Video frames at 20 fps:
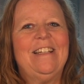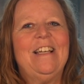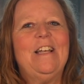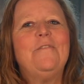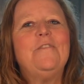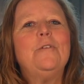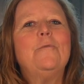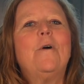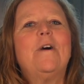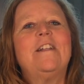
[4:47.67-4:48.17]

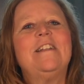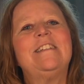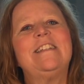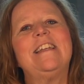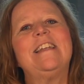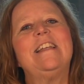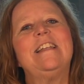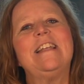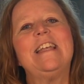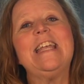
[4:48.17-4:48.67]
If you want to
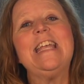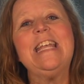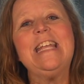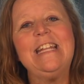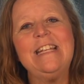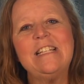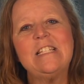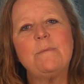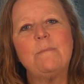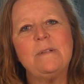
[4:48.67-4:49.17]
dig into
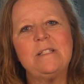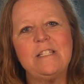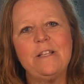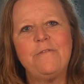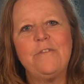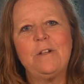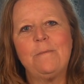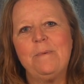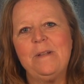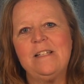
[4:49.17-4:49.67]
any
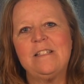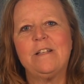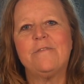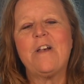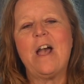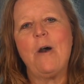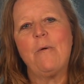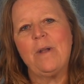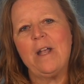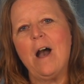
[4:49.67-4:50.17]
specific piece of
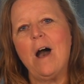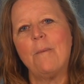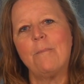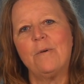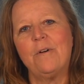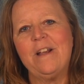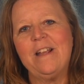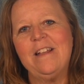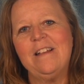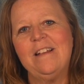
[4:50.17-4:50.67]
how we
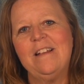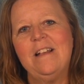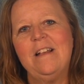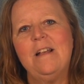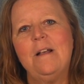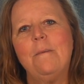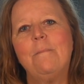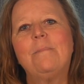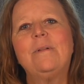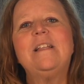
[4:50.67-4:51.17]
operate,
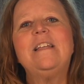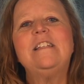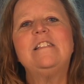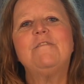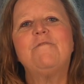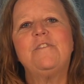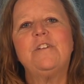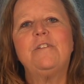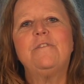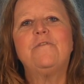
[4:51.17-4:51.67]

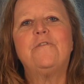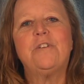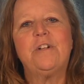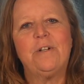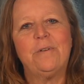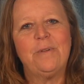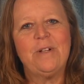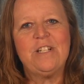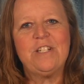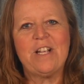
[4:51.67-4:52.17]
please feel free
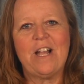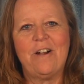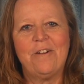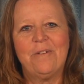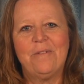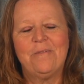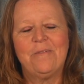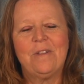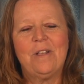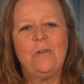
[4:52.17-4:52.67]
to reach
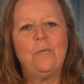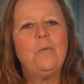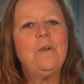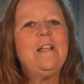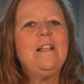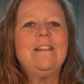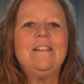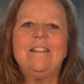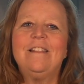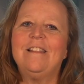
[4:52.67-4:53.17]
out.
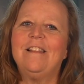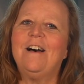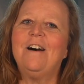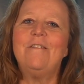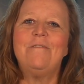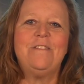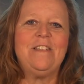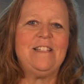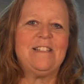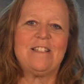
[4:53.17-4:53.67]
We
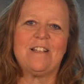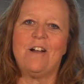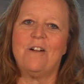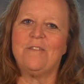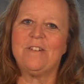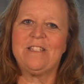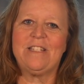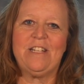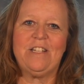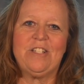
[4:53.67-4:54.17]
love these
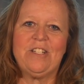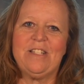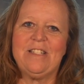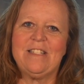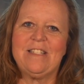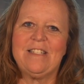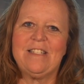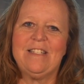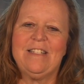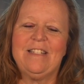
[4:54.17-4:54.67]

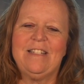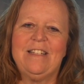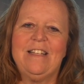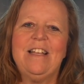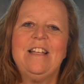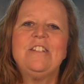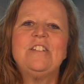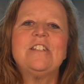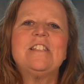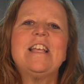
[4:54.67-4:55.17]
conversations.
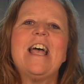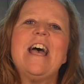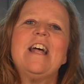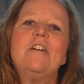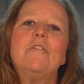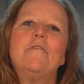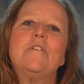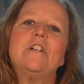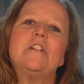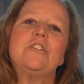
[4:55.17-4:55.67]
Just head
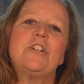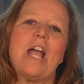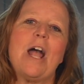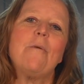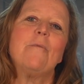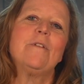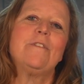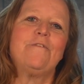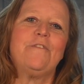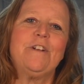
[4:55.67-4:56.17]
over to
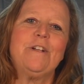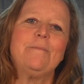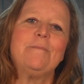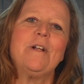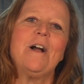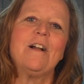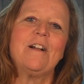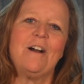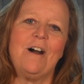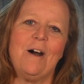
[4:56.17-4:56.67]

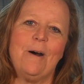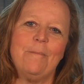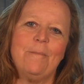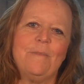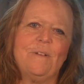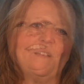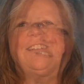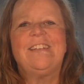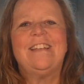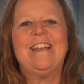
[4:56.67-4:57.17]

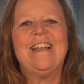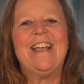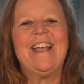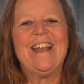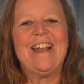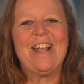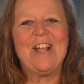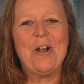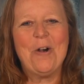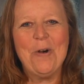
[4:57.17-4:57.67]
chatwithfreedom.com,
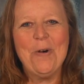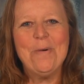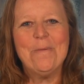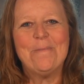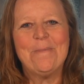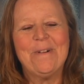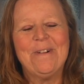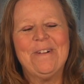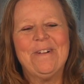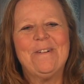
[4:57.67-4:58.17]
and I
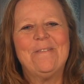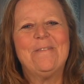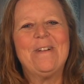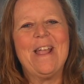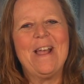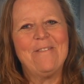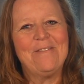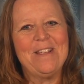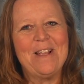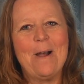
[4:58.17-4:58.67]
hope we
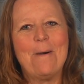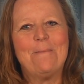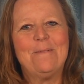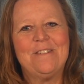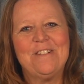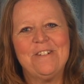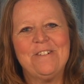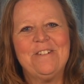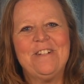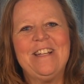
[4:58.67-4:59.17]
have the
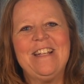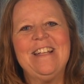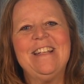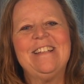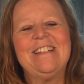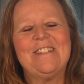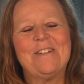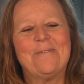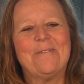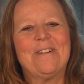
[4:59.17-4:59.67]

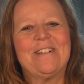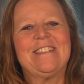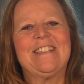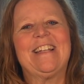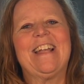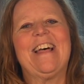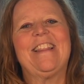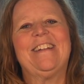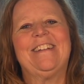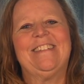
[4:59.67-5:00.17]
opportunity to work
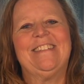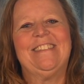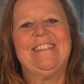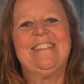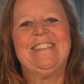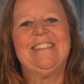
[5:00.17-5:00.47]
together.